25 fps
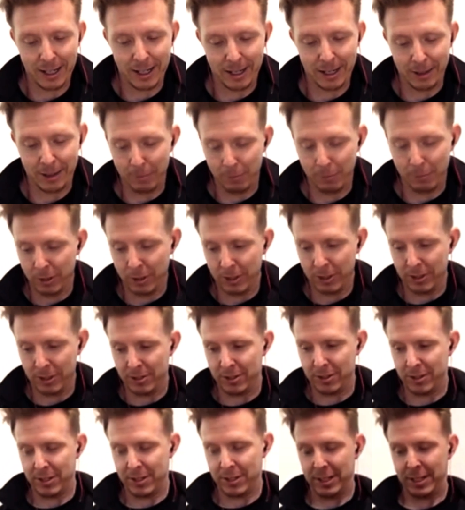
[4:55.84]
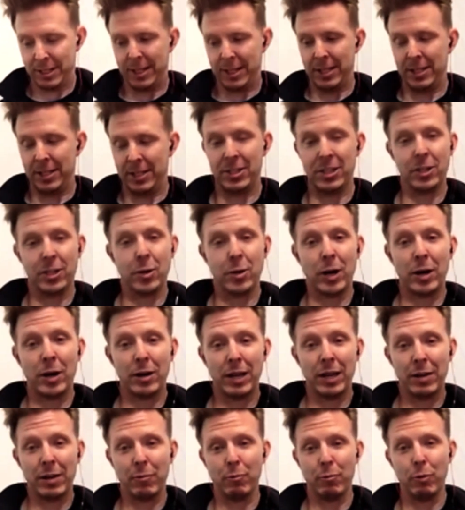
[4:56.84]
I, want uh, to go
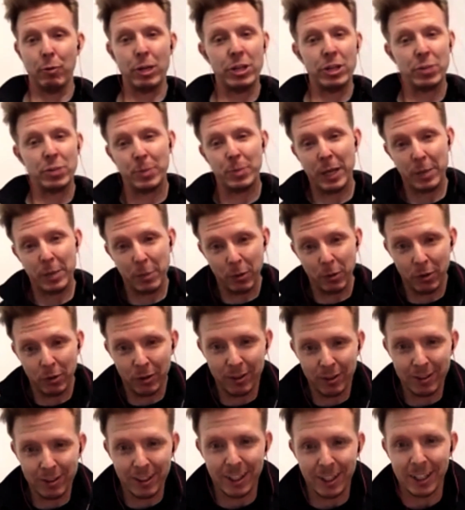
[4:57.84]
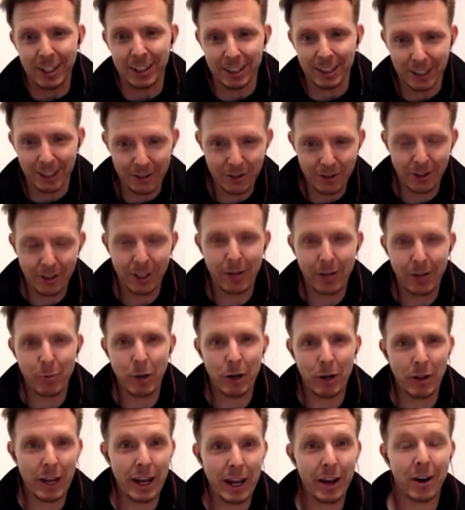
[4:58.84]
out and reach people literally
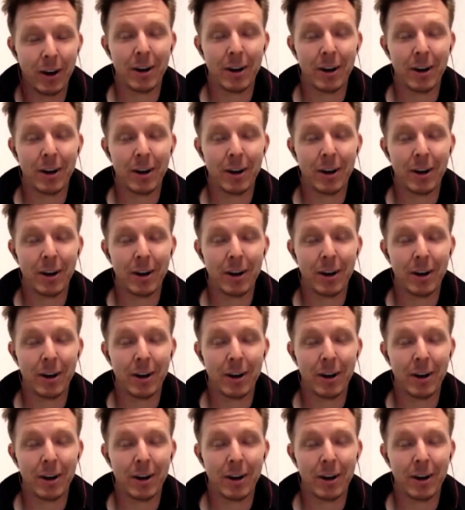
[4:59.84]
where they